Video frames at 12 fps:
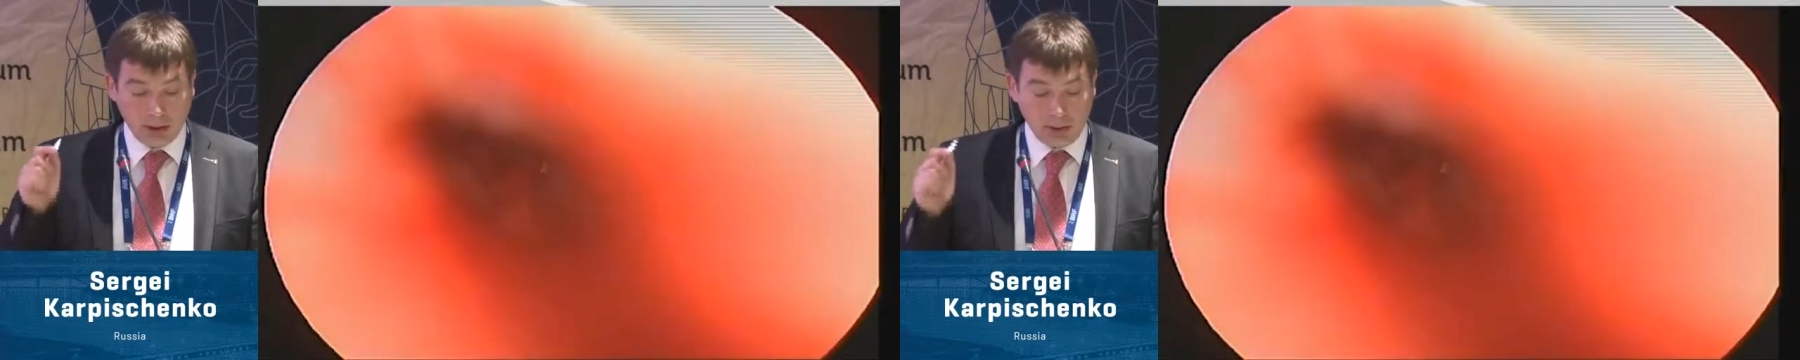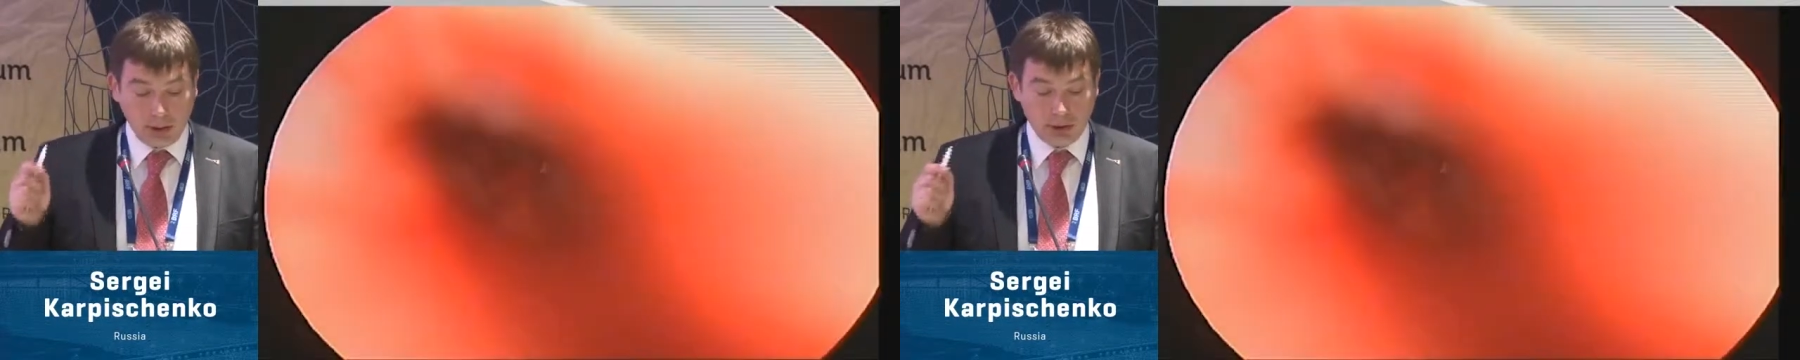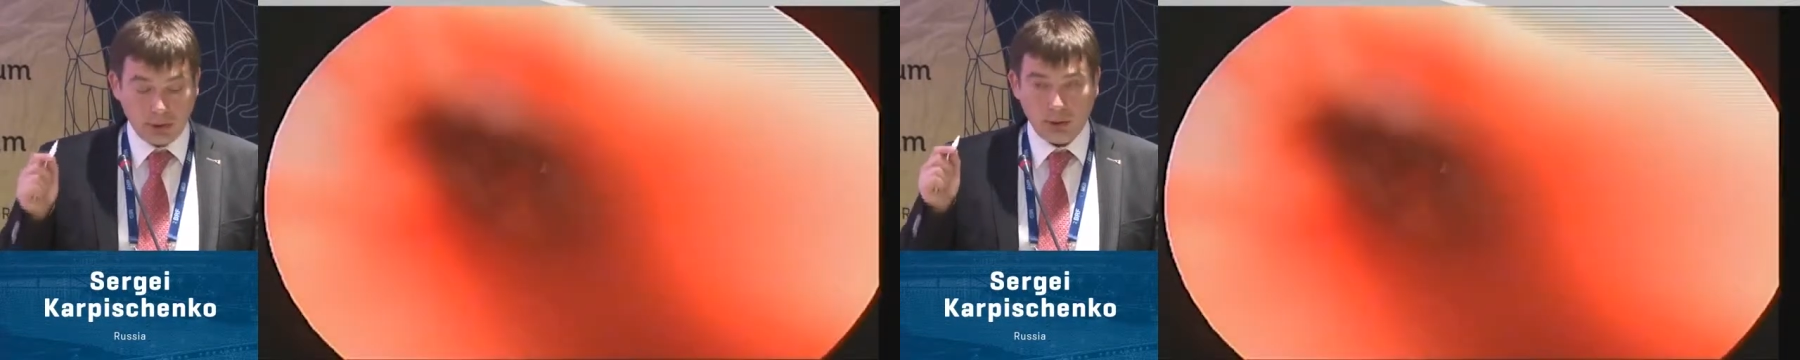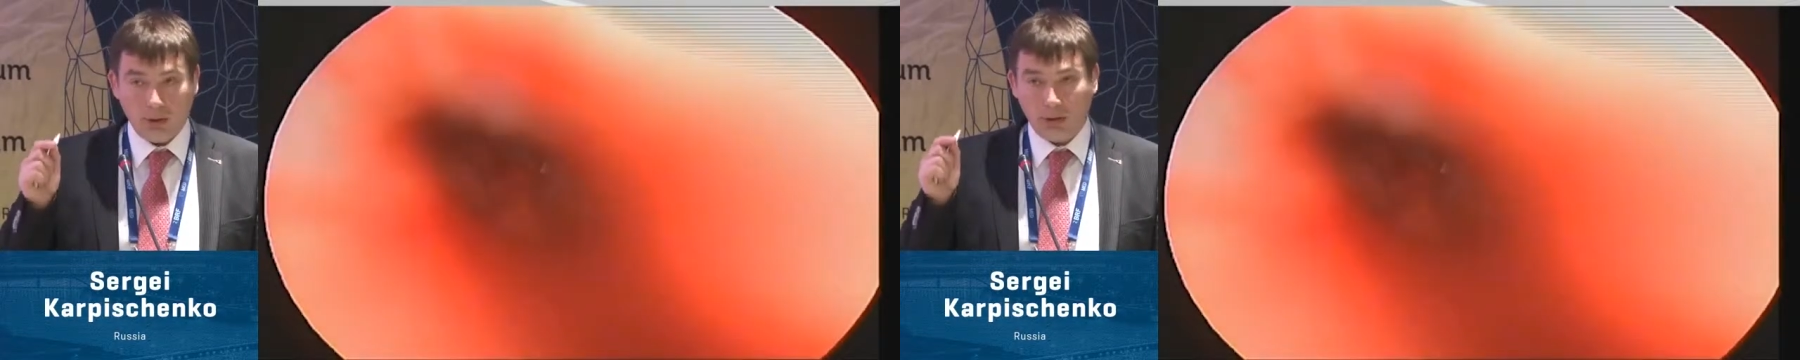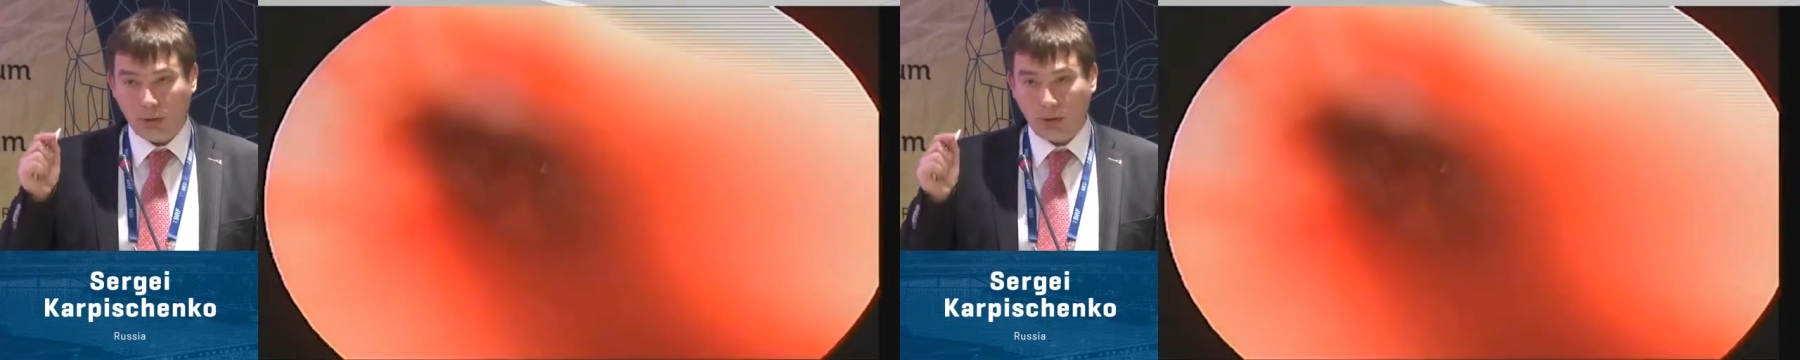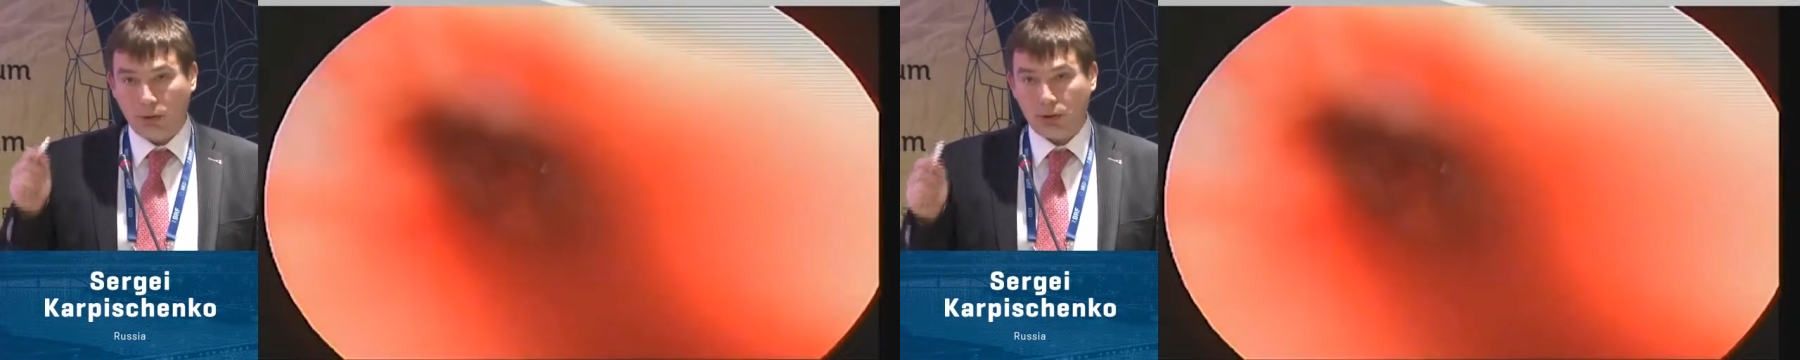
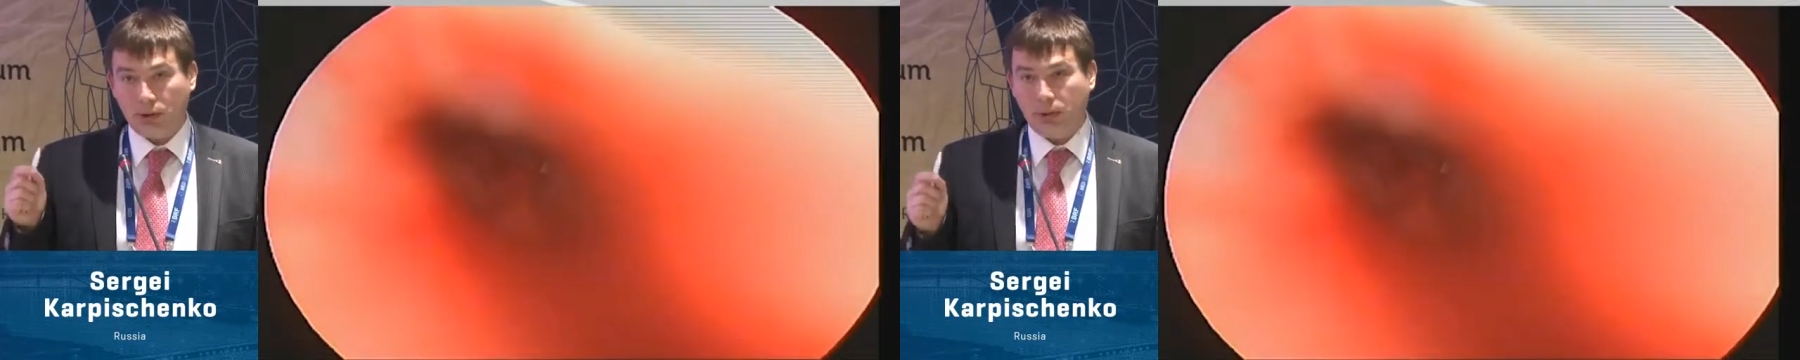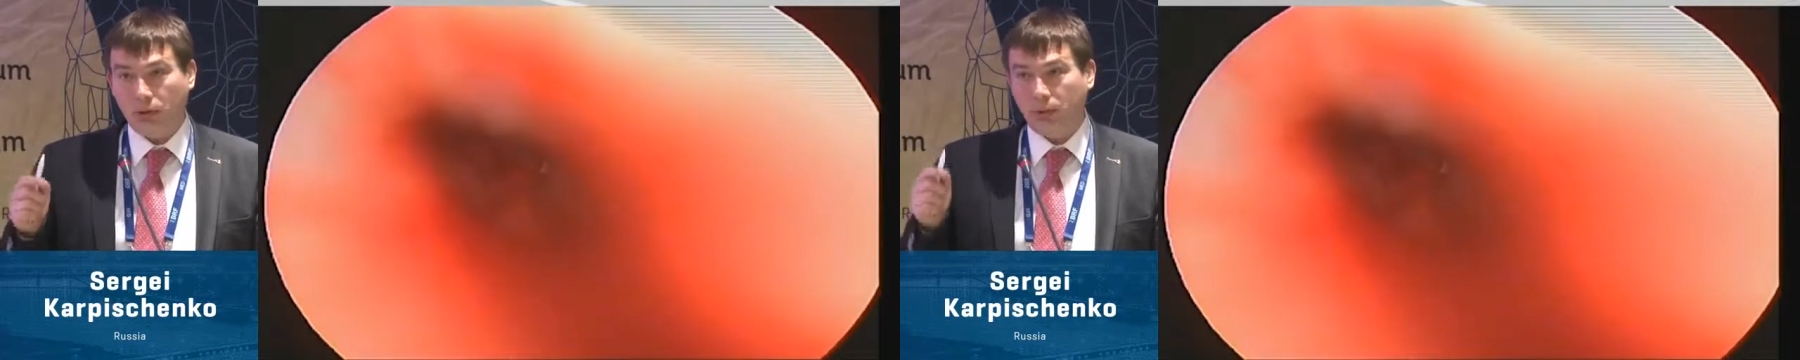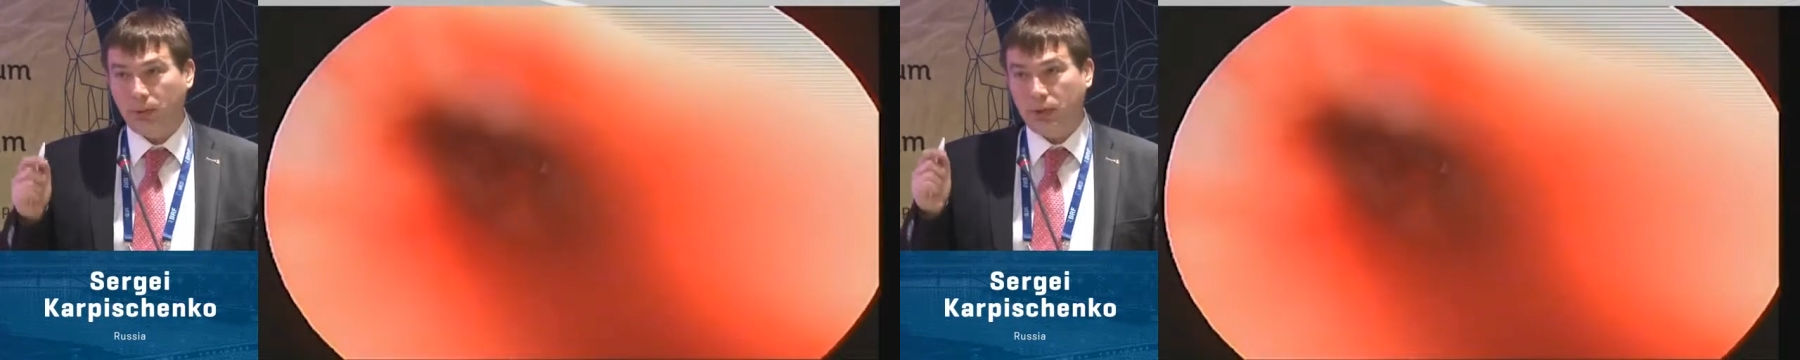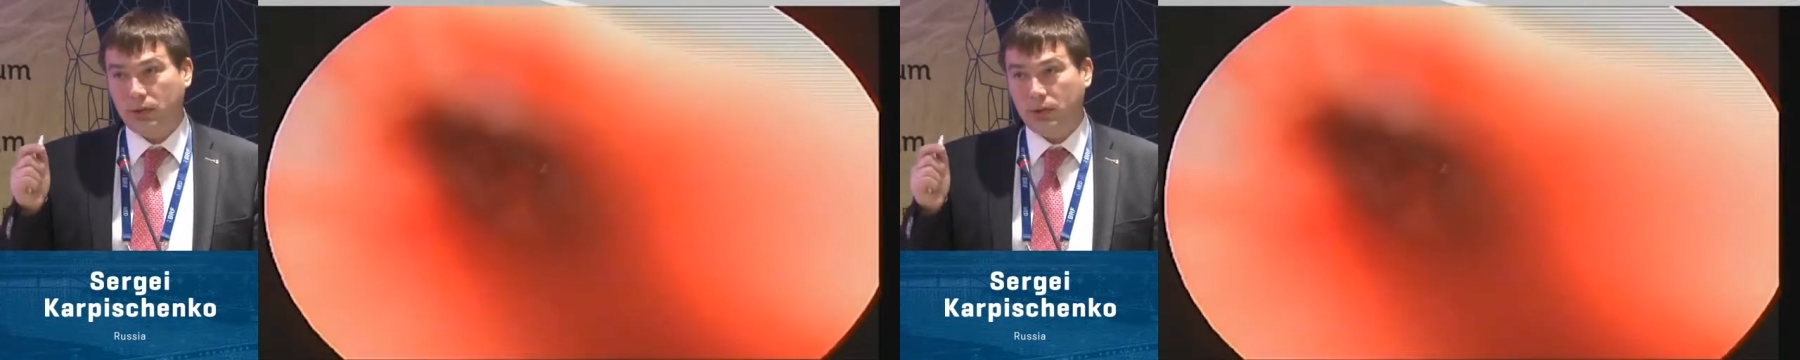natural ostium,